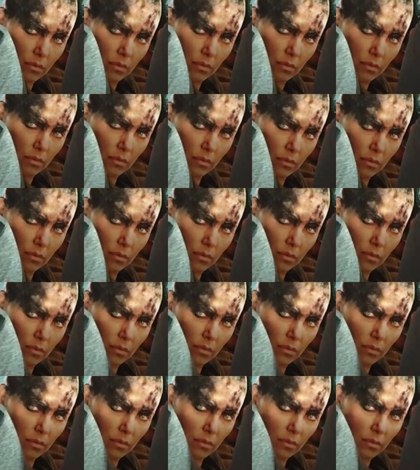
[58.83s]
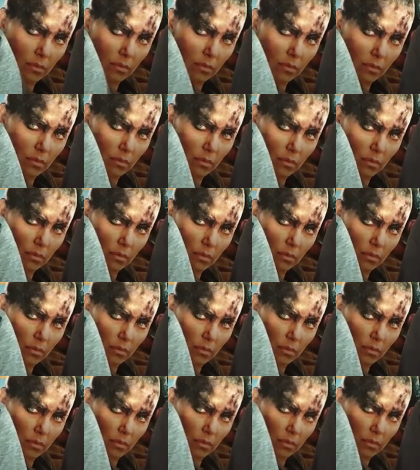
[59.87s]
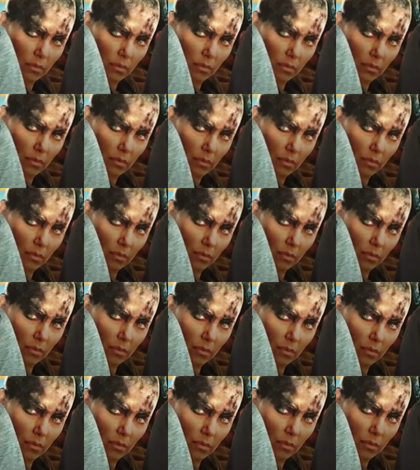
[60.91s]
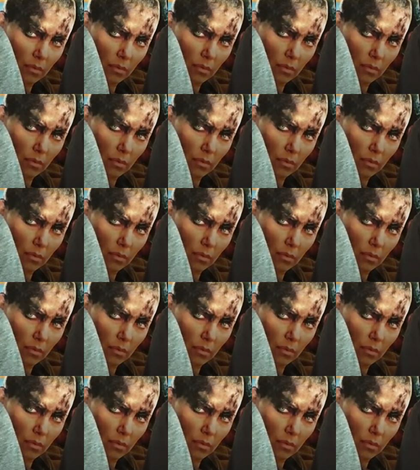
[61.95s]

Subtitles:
The person shown says nothing.